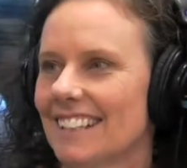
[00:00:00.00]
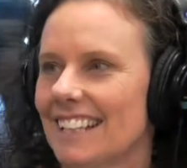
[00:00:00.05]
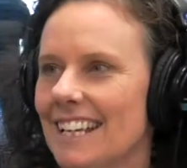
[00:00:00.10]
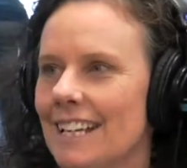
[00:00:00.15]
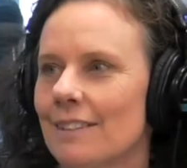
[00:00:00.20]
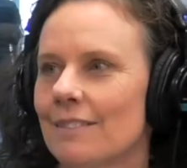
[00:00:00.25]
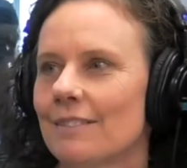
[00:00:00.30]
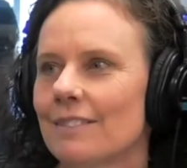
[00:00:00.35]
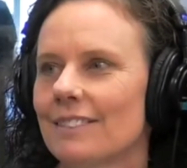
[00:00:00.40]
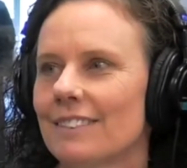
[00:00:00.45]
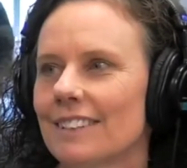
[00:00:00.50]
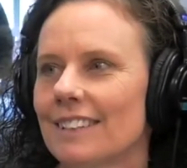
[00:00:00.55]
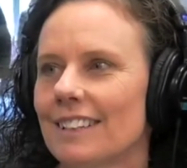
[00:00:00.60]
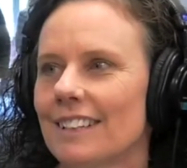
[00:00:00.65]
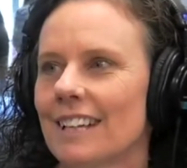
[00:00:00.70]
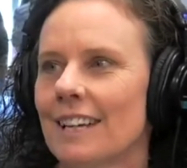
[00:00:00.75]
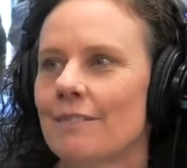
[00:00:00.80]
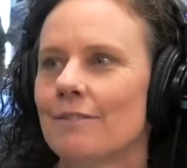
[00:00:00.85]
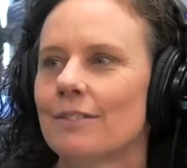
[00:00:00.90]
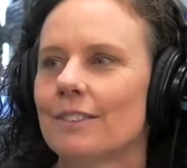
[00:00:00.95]
if, you're here in
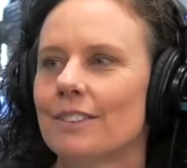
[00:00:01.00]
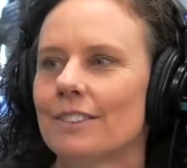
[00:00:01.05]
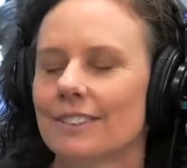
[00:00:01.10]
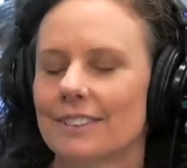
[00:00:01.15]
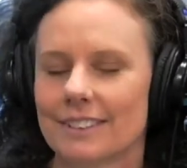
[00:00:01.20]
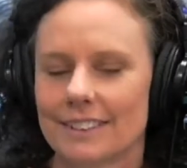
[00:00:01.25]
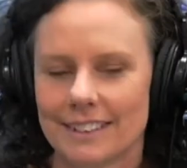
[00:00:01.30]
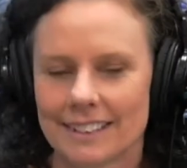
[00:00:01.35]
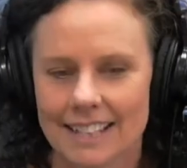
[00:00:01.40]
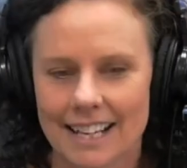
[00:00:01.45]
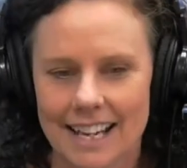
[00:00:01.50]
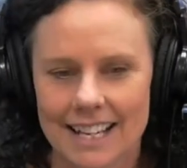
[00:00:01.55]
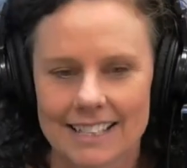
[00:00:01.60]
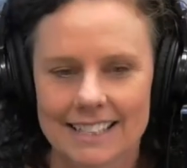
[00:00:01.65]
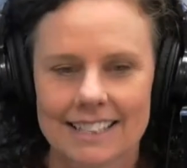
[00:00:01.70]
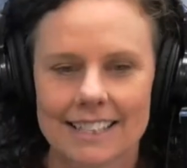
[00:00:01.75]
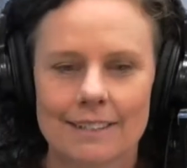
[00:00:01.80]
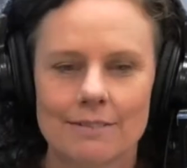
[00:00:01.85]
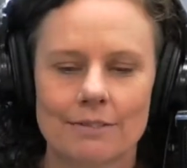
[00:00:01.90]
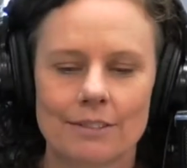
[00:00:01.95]
Anchorage, there's you, a boutique. Go yes, ahead.